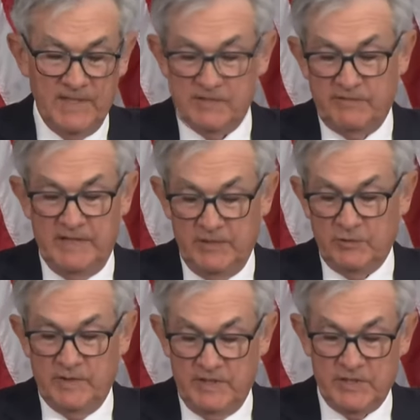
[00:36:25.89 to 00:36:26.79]
as
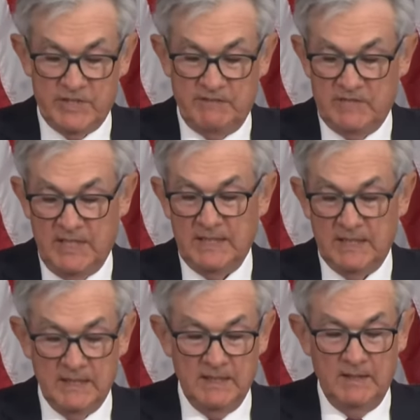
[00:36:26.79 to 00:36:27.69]
financial conditions have
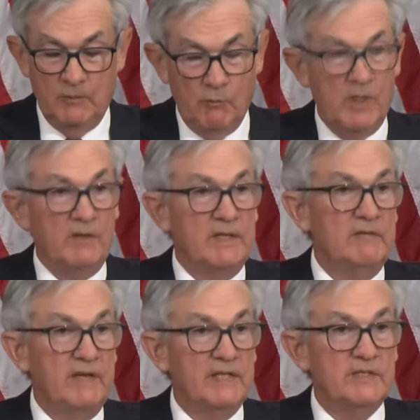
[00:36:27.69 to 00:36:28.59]
tightened well in
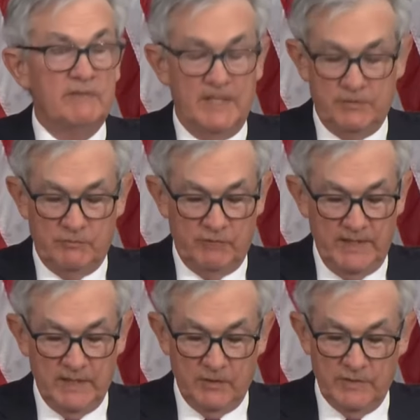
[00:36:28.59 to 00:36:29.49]
advance of actual
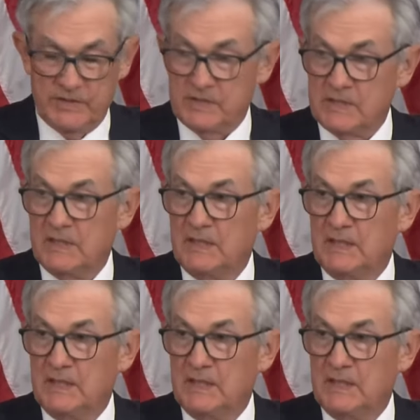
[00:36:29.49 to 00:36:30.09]
rate increases.